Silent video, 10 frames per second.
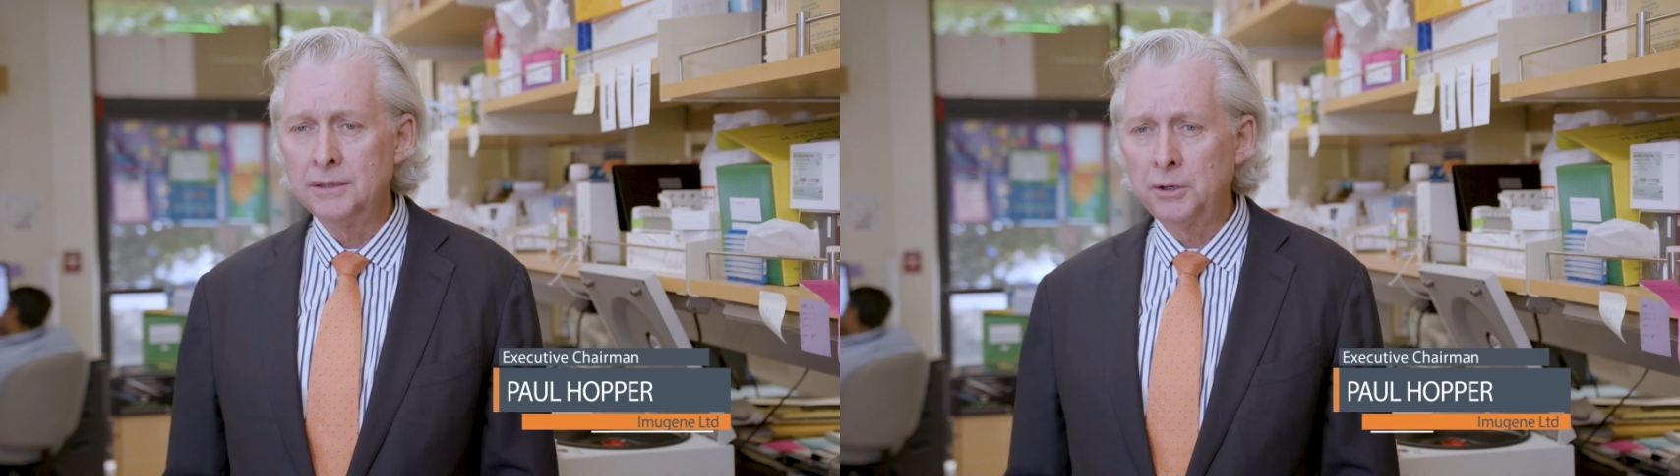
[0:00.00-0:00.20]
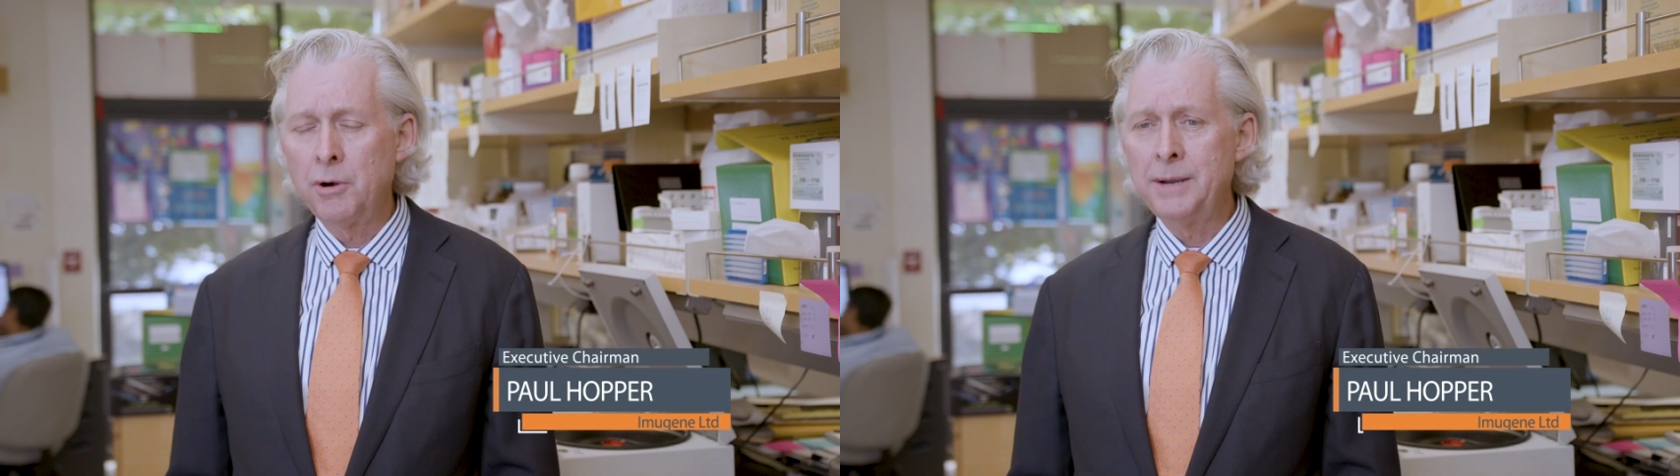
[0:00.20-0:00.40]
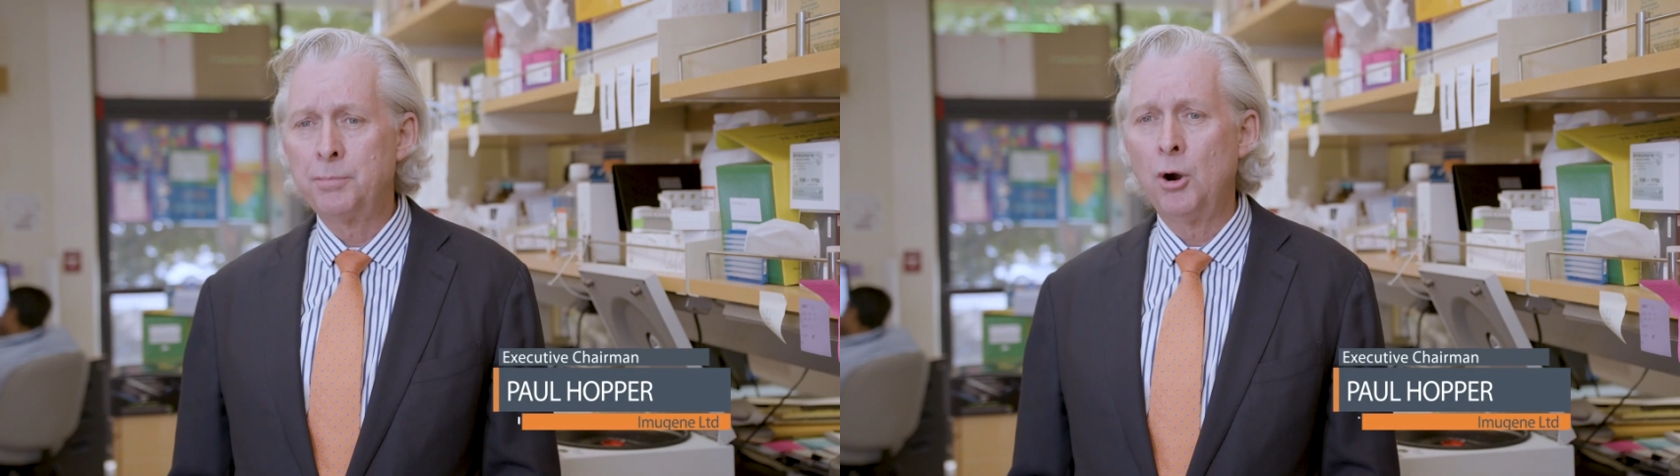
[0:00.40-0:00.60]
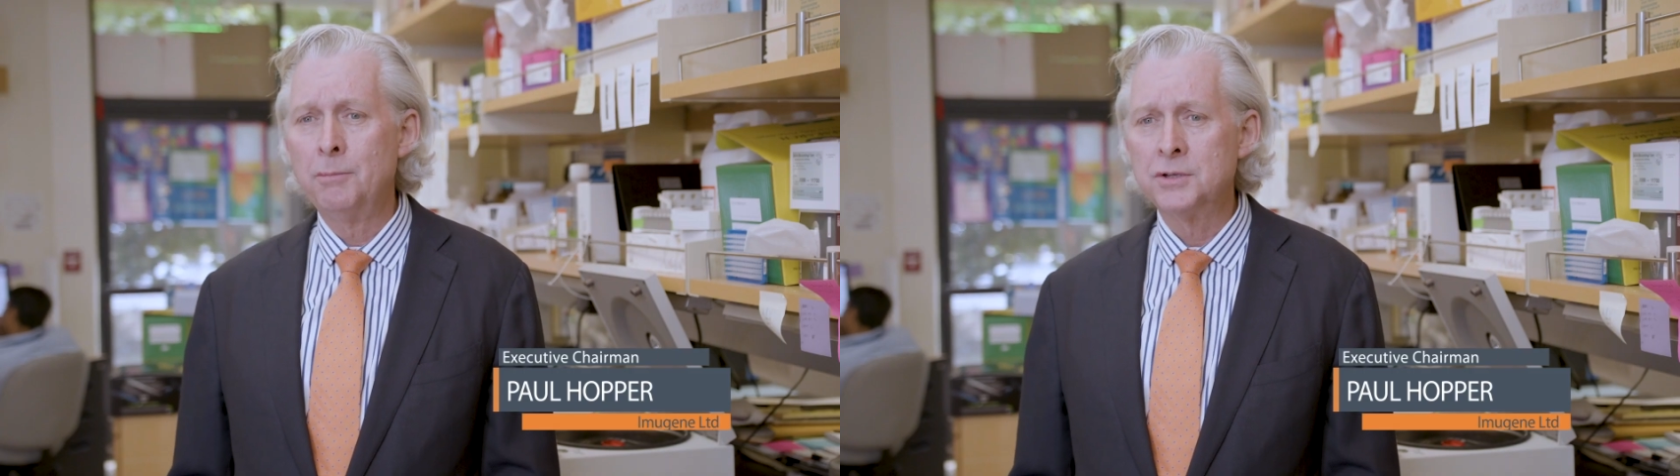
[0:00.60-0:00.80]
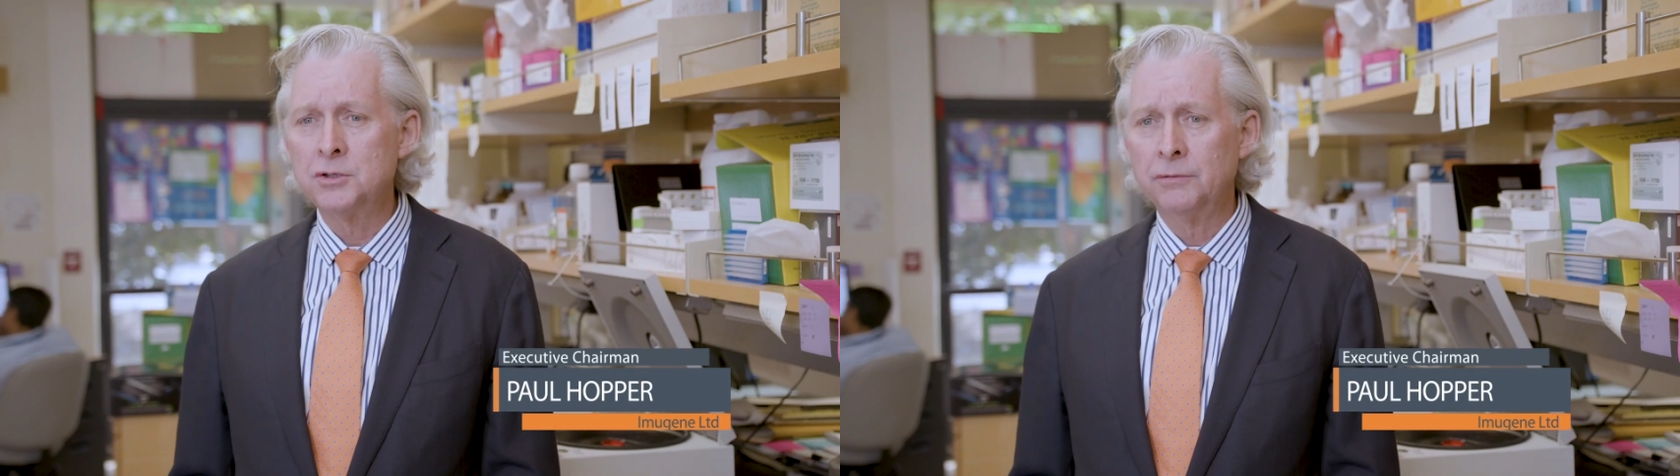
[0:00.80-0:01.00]
the great
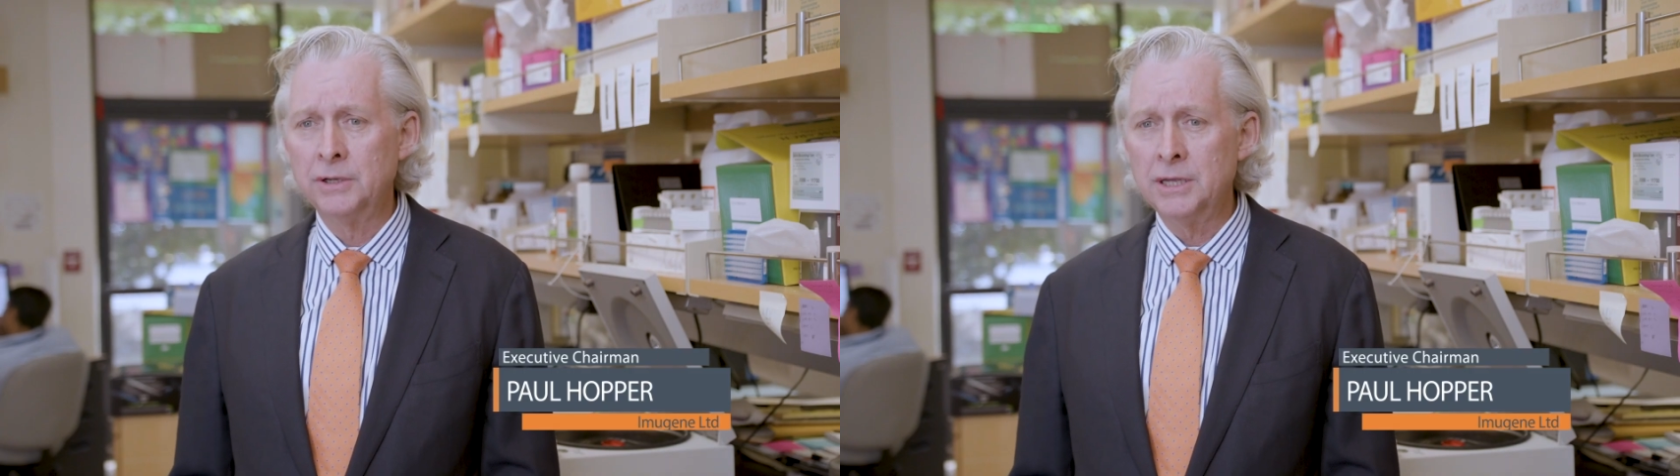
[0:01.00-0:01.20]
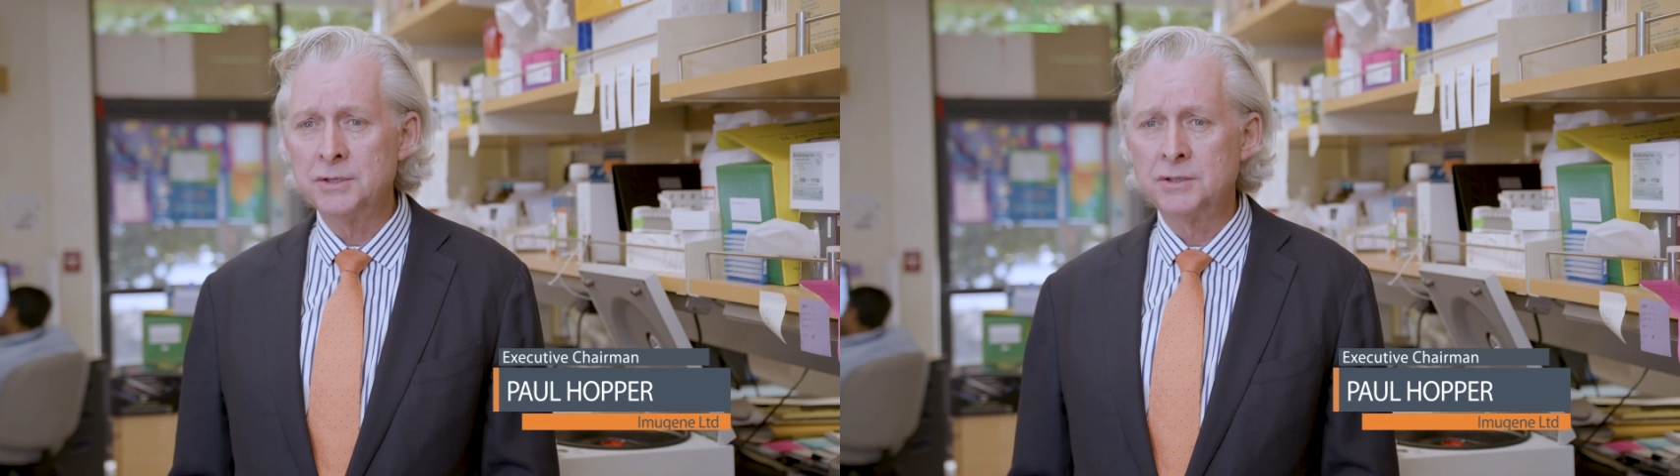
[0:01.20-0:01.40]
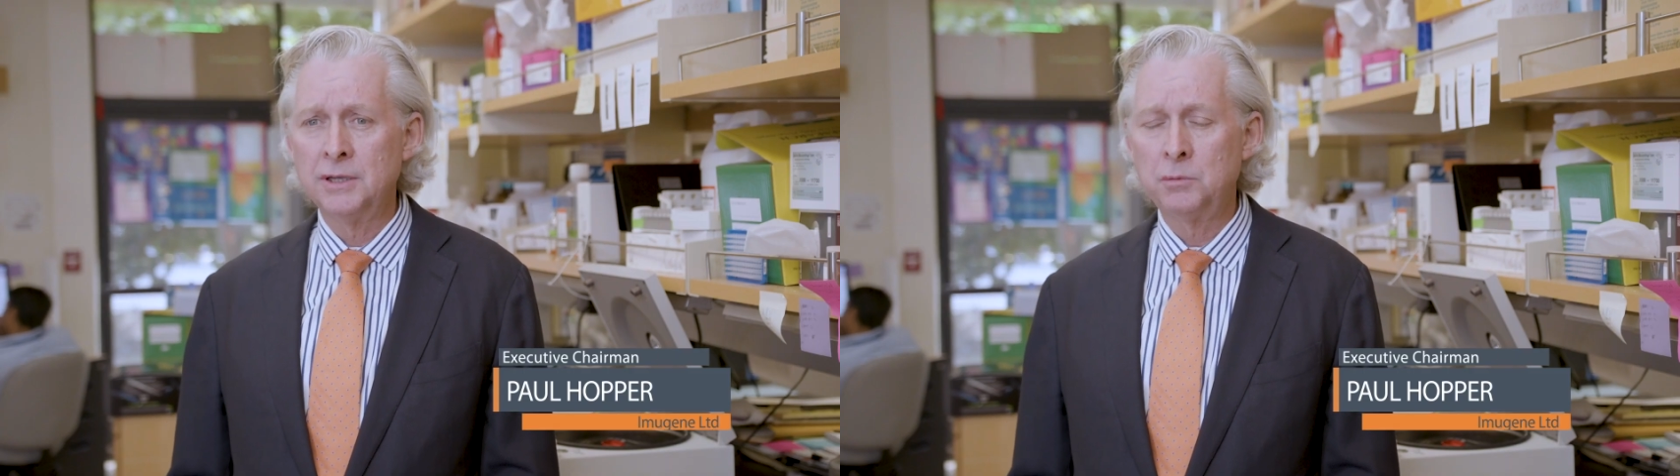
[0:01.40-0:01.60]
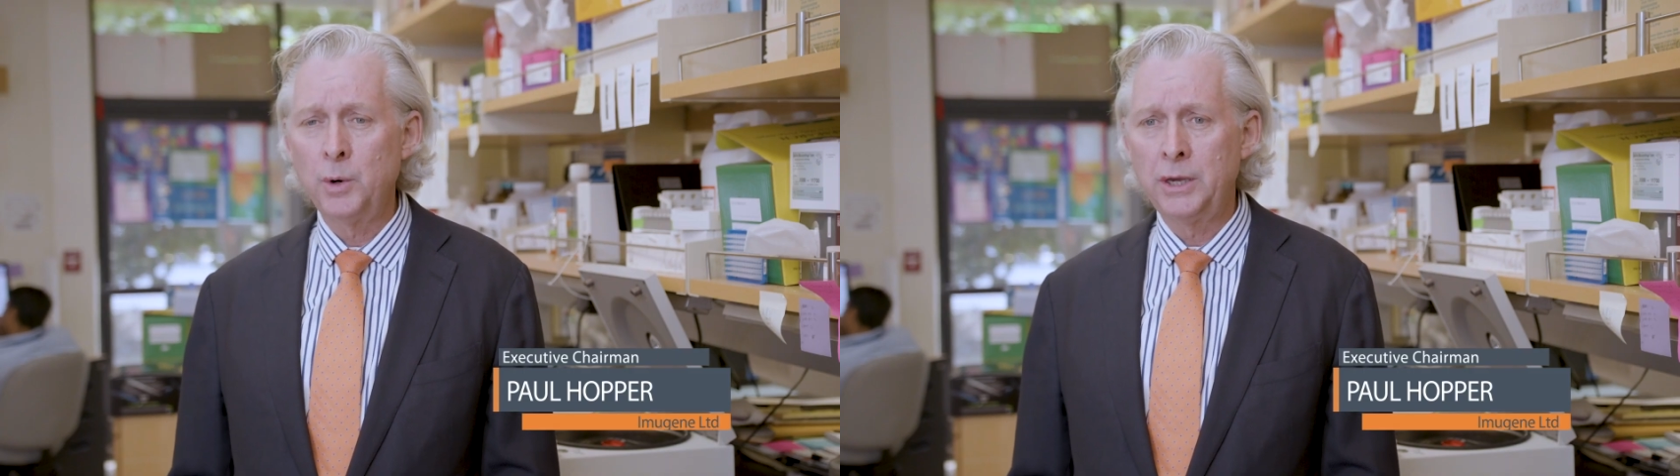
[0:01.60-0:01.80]
promise of it is that